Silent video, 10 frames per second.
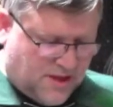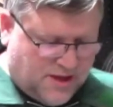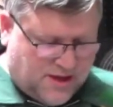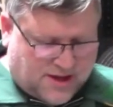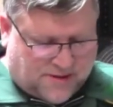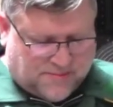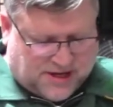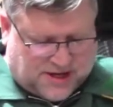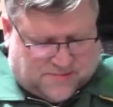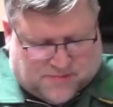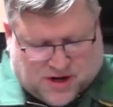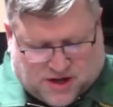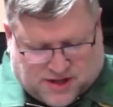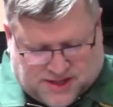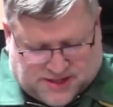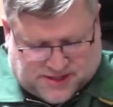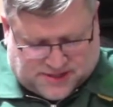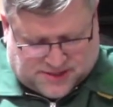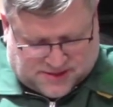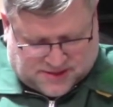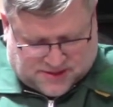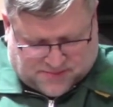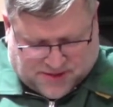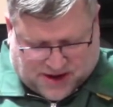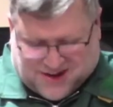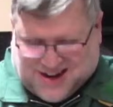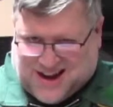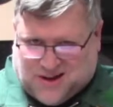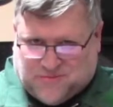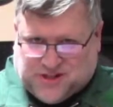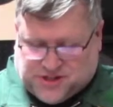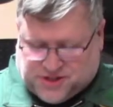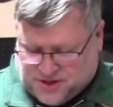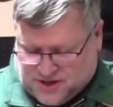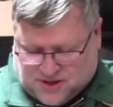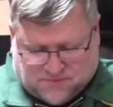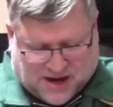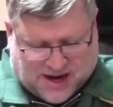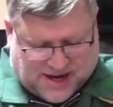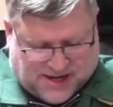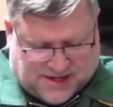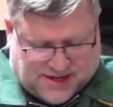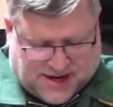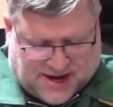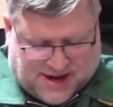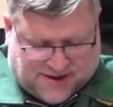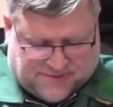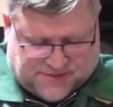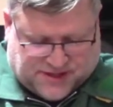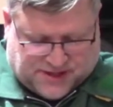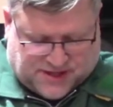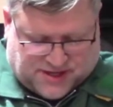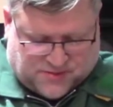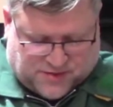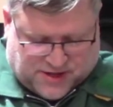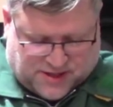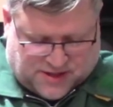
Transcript: I'm going to kind of mark this about how much behind it I have to cut with.